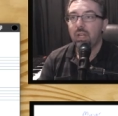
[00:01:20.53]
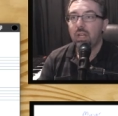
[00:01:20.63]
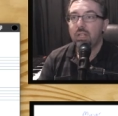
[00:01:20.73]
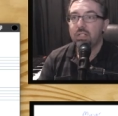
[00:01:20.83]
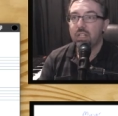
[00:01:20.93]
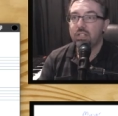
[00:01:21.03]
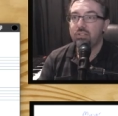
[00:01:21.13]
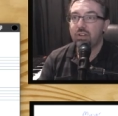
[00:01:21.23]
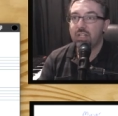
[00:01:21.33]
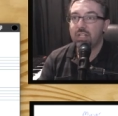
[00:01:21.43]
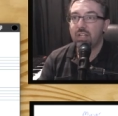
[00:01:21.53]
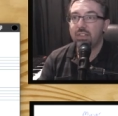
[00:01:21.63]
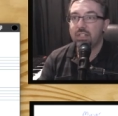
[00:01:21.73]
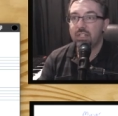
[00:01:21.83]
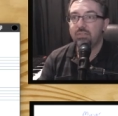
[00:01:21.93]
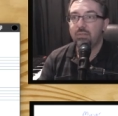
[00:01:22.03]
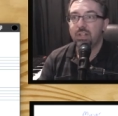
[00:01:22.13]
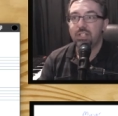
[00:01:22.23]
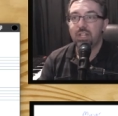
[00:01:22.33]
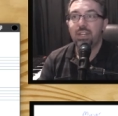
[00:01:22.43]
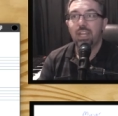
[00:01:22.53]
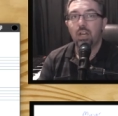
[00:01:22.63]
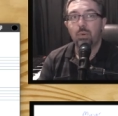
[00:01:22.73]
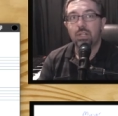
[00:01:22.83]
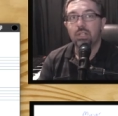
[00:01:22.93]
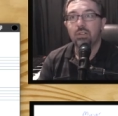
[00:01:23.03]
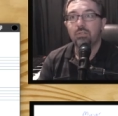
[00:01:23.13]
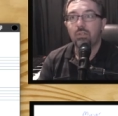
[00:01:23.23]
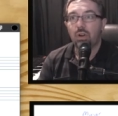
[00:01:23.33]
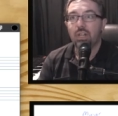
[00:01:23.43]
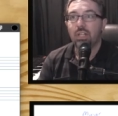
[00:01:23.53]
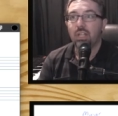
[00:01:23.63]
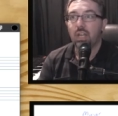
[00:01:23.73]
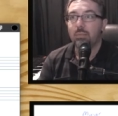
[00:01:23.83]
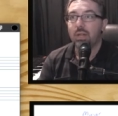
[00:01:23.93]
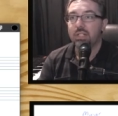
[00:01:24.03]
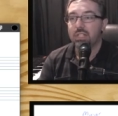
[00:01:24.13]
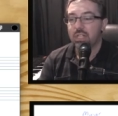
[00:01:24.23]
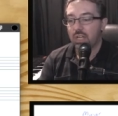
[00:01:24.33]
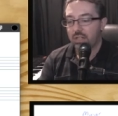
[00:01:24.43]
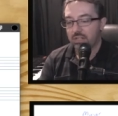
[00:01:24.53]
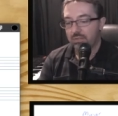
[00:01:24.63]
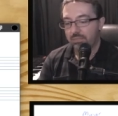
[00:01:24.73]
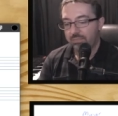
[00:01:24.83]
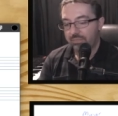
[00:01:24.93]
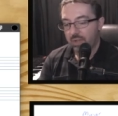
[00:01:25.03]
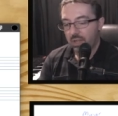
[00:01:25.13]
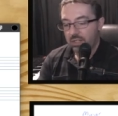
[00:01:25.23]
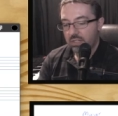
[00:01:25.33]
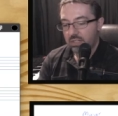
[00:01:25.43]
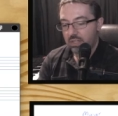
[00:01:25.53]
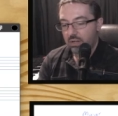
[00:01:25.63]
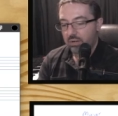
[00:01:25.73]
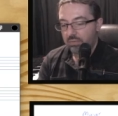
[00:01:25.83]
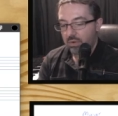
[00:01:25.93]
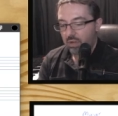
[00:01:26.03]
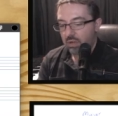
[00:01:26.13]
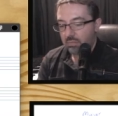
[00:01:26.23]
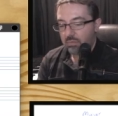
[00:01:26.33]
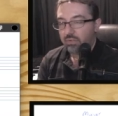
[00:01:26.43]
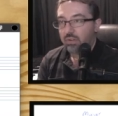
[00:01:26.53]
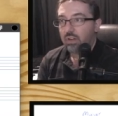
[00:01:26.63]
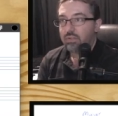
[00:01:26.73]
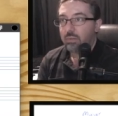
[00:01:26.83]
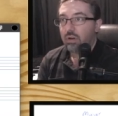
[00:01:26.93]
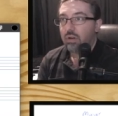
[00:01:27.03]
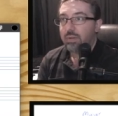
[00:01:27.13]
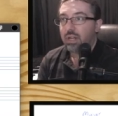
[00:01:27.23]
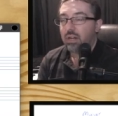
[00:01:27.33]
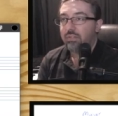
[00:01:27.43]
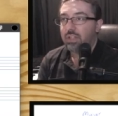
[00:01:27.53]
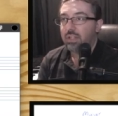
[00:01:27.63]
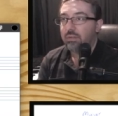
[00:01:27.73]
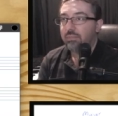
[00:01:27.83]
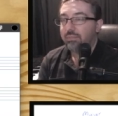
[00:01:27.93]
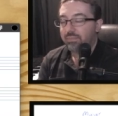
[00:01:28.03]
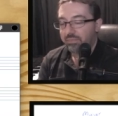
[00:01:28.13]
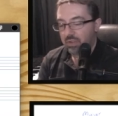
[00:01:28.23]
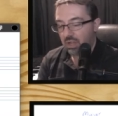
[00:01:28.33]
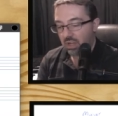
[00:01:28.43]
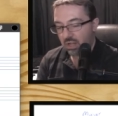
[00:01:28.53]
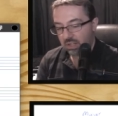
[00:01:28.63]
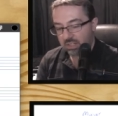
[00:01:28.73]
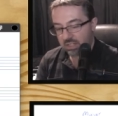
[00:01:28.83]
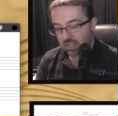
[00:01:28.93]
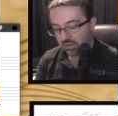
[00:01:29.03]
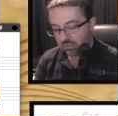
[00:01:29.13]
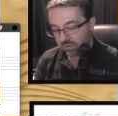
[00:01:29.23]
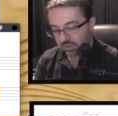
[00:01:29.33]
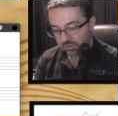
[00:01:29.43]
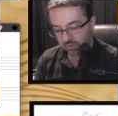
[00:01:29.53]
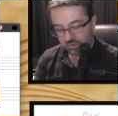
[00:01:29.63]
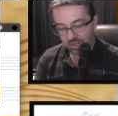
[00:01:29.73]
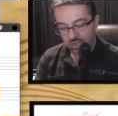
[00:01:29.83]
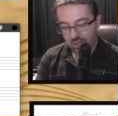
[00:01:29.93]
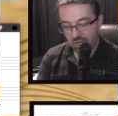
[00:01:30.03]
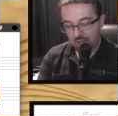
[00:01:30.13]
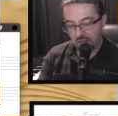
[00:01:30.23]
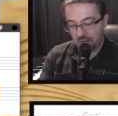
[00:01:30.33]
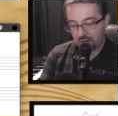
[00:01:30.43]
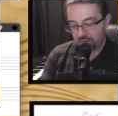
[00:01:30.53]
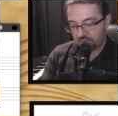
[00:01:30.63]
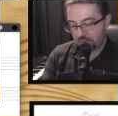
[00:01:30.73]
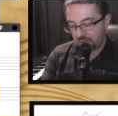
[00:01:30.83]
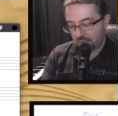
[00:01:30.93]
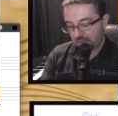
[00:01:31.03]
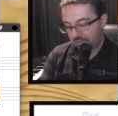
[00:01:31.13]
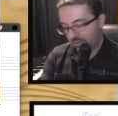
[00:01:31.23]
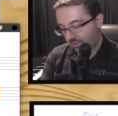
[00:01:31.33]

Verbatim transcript: So let's translate this information now into writing our major scales. So moving over to my iPad over here, let's start off with drawing our treble clef.